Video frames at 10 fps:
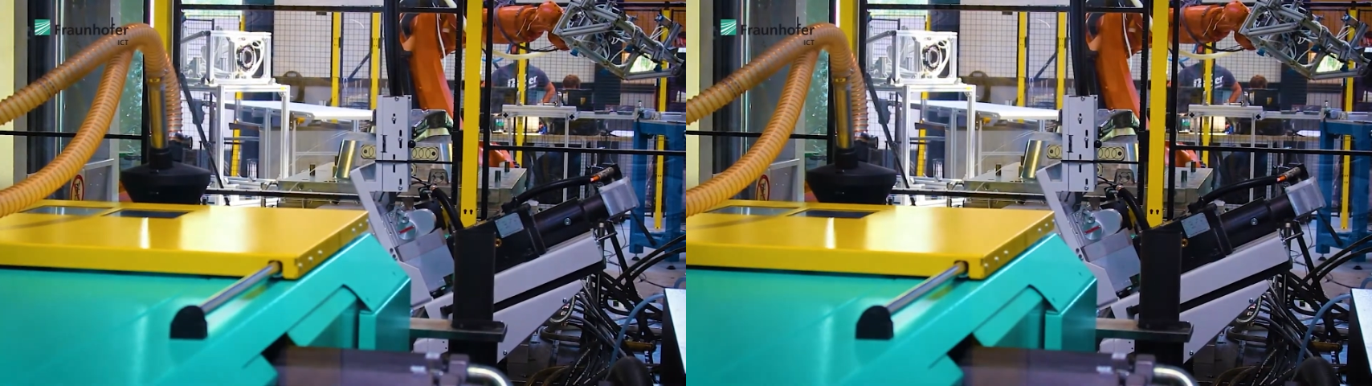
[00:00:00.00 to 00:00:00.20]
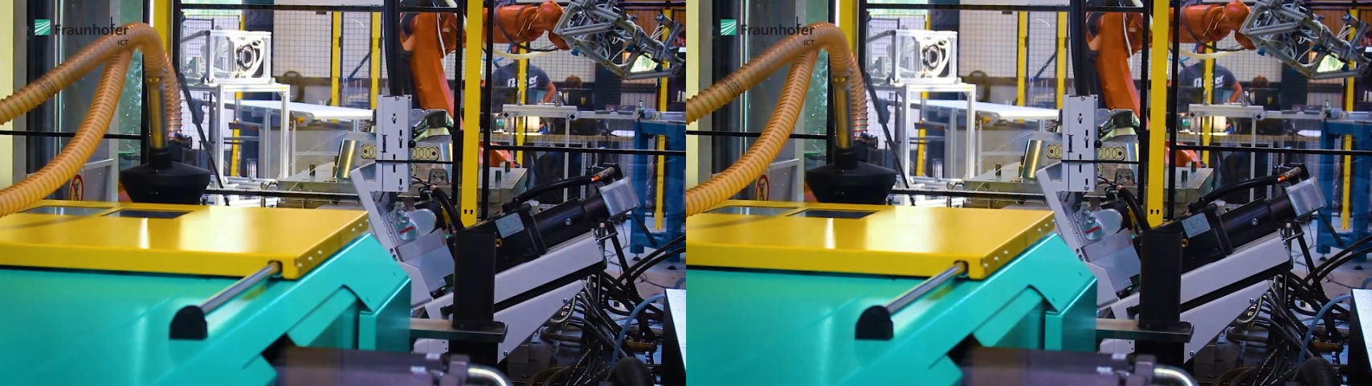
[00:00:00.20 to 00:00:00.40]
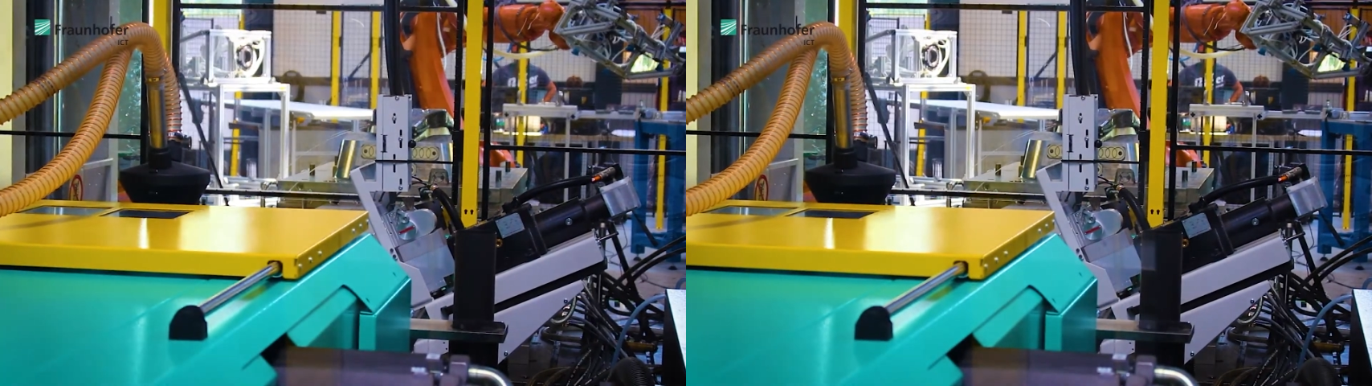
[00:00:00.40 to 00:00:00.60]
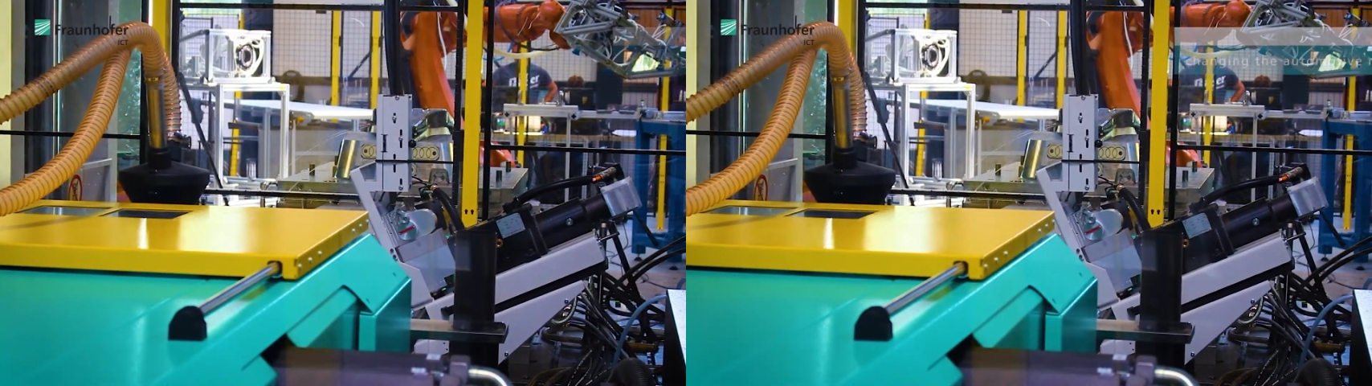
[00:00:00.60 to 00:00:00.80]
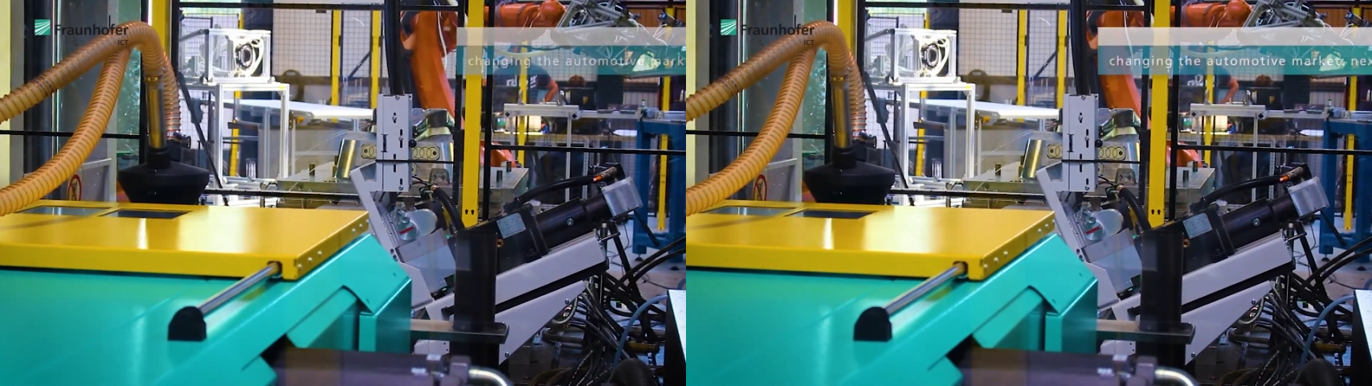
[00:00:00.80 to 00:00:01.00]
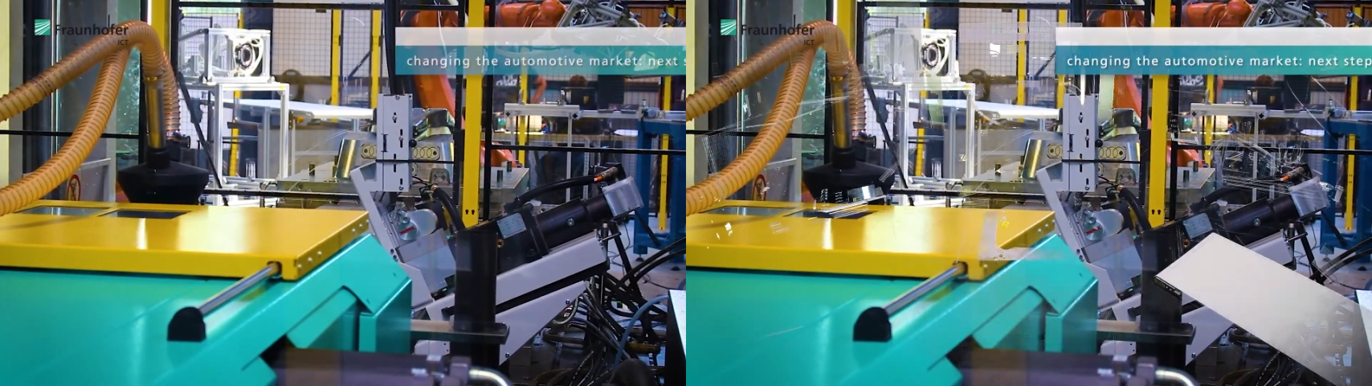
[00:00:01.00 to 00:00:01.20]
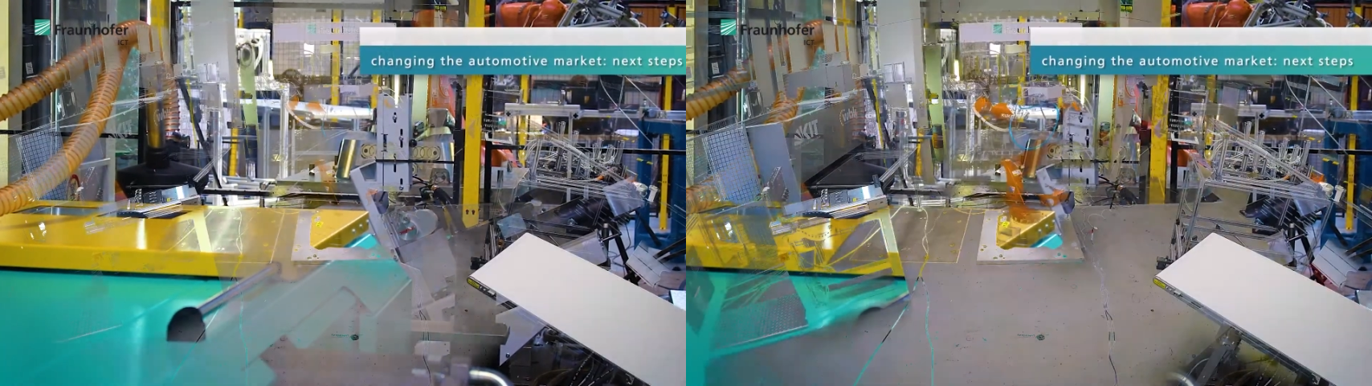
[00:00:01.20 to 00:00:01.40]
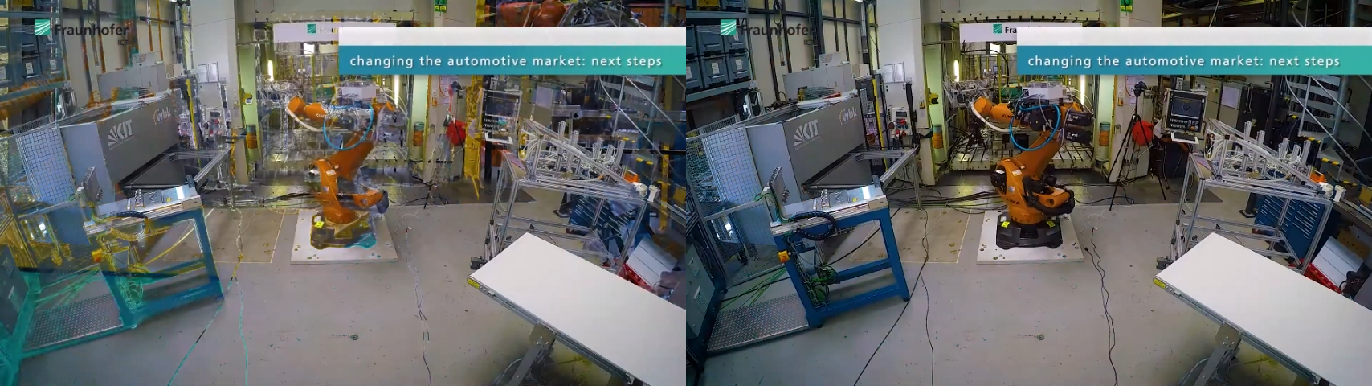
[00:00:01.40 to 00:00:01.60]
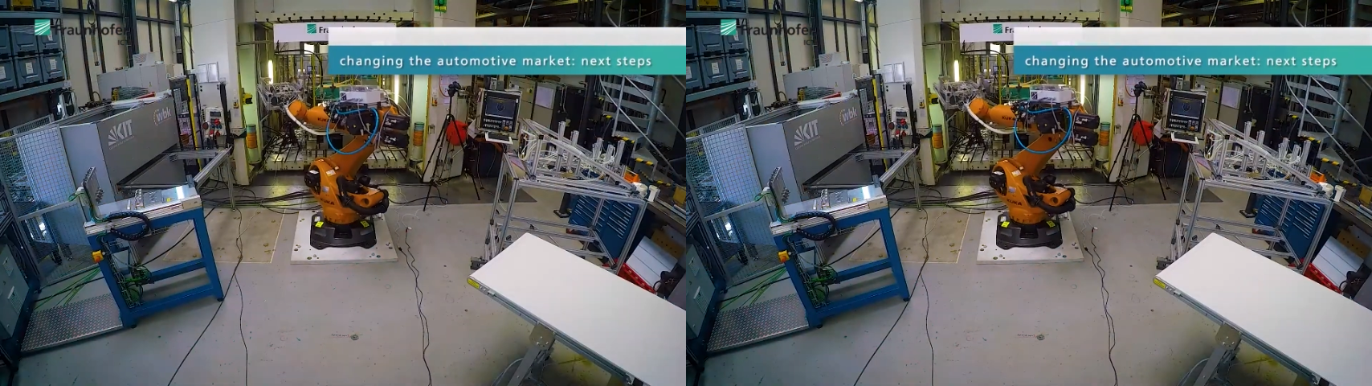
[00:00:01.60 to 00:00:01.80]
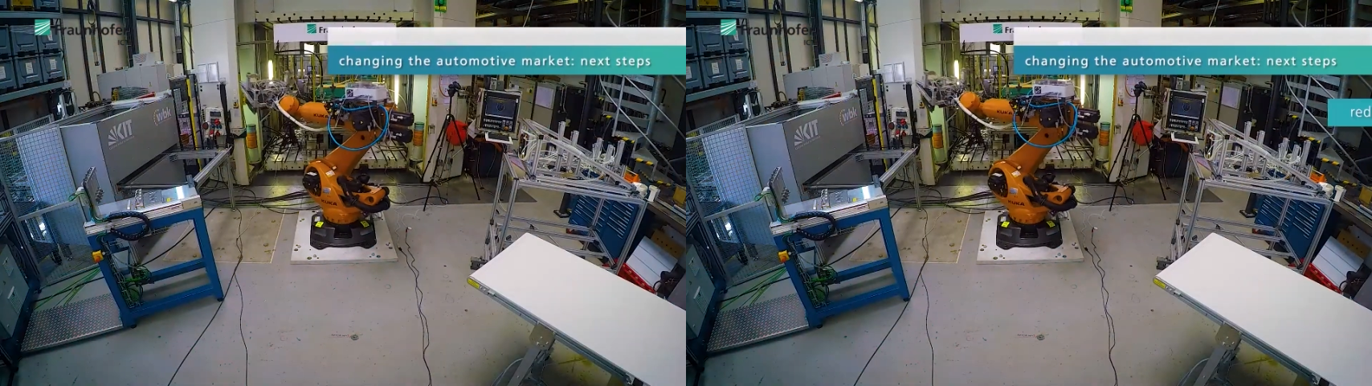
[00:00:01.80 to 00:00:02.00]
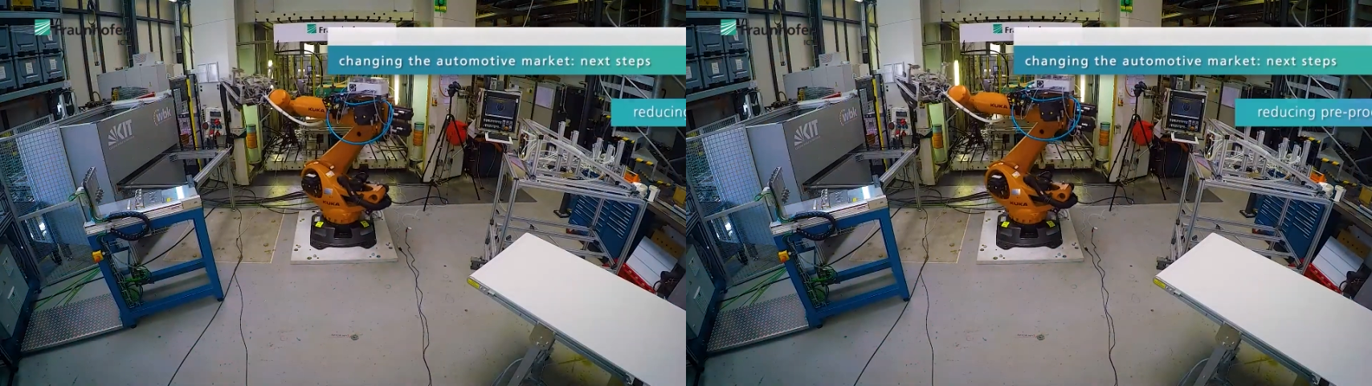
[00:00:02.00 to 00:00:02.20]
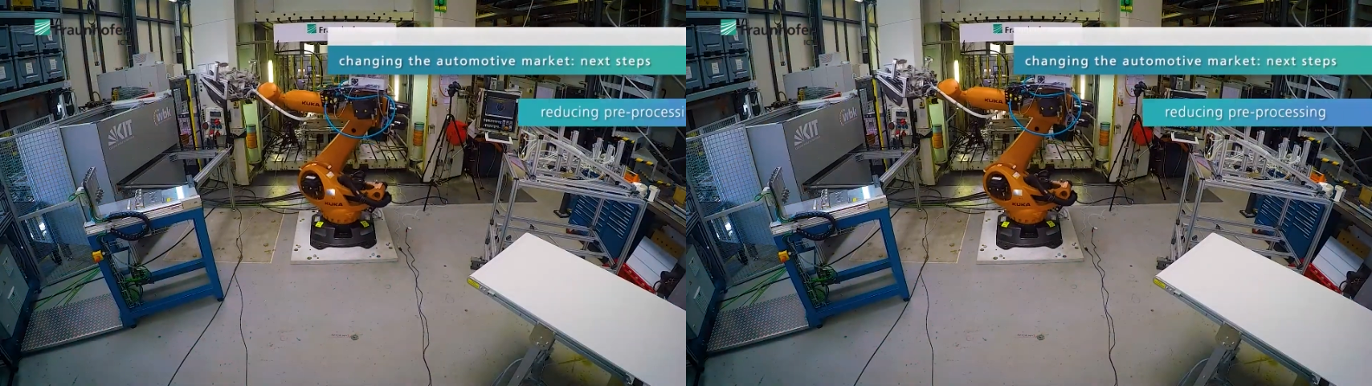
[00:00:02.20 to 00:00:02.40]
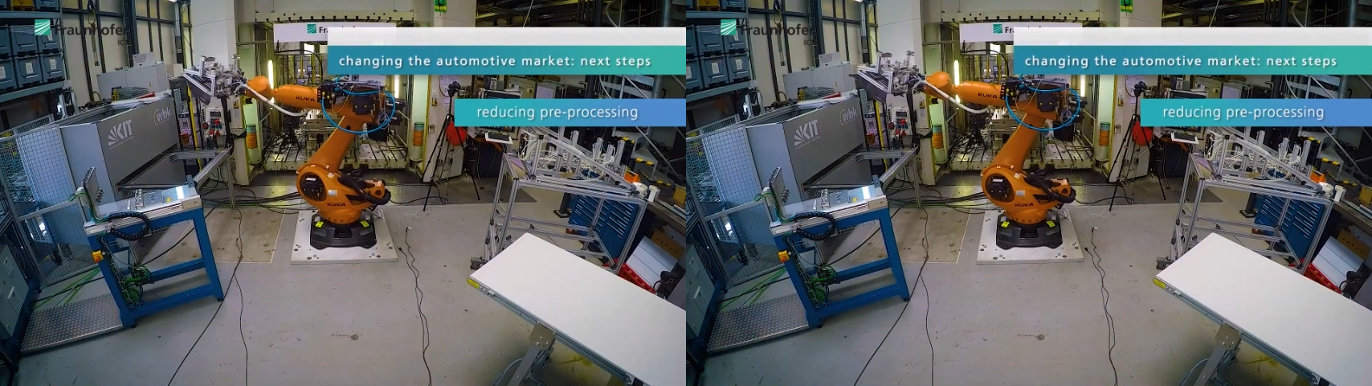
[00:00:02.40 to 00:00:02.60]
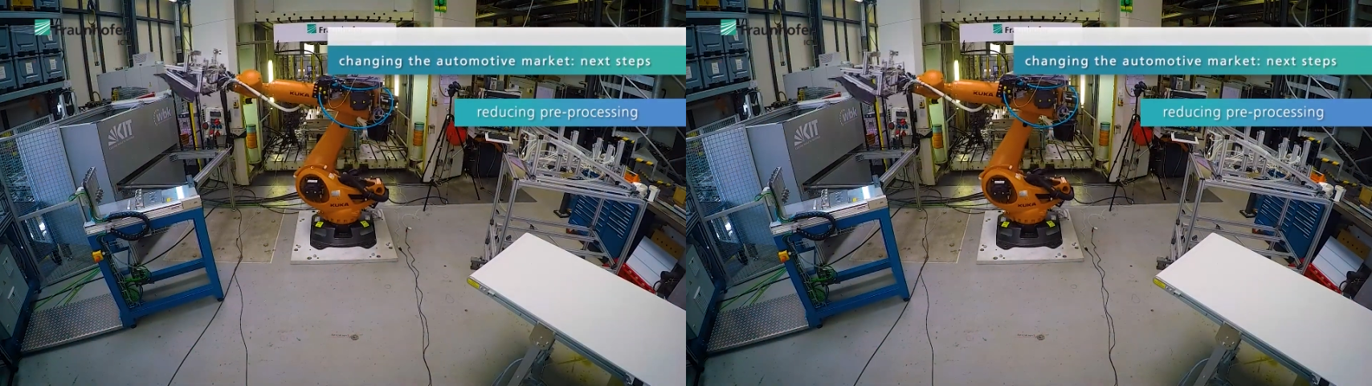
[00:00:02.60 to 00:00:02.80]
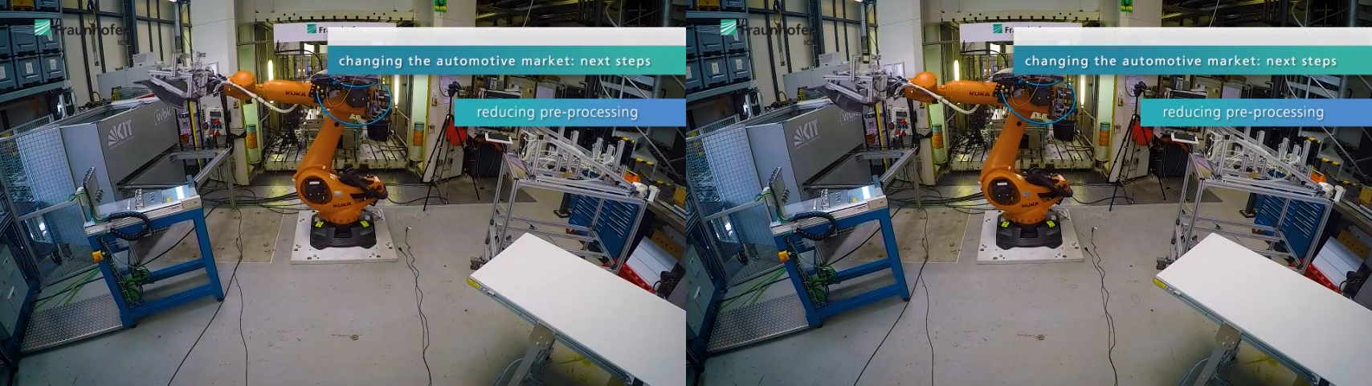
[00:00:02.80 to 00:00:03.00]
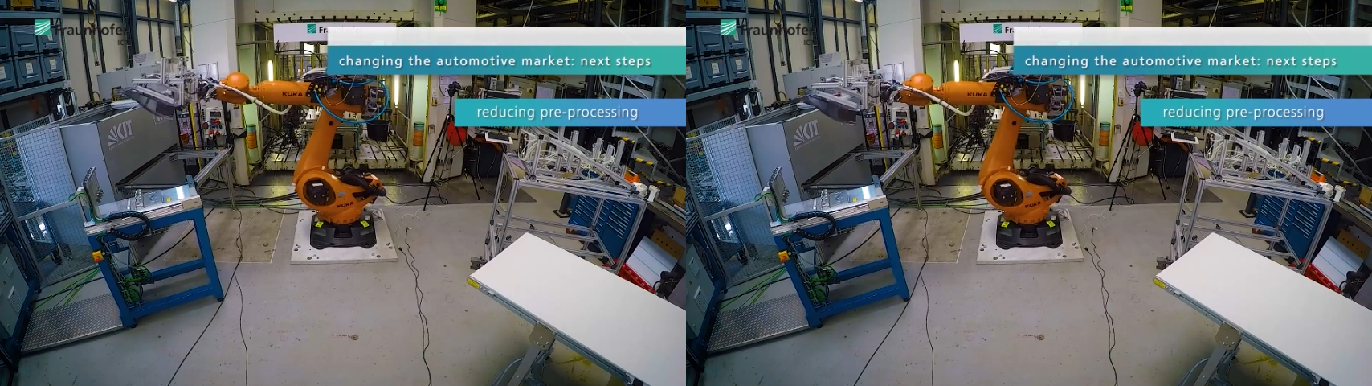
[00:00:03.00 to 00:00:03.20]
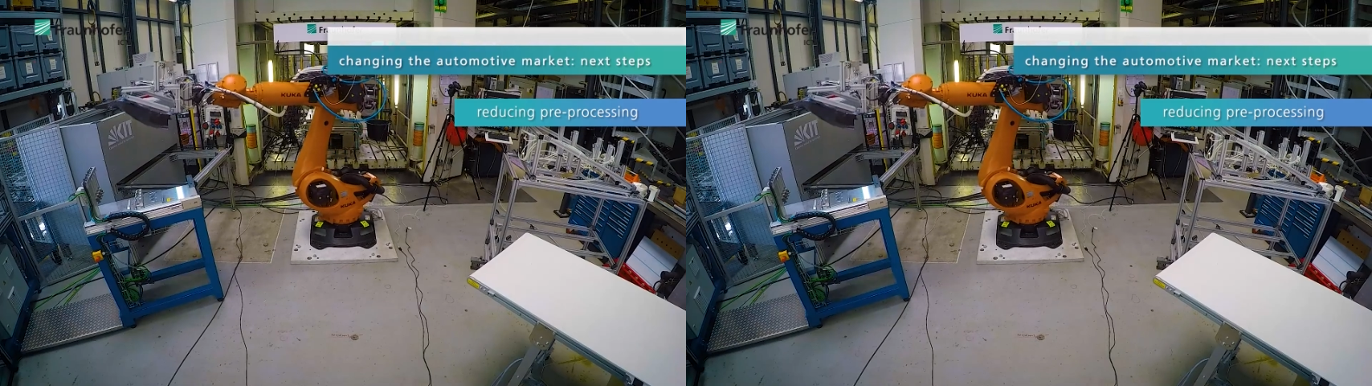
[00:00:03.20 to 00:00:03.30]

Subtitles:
(no speaker visible)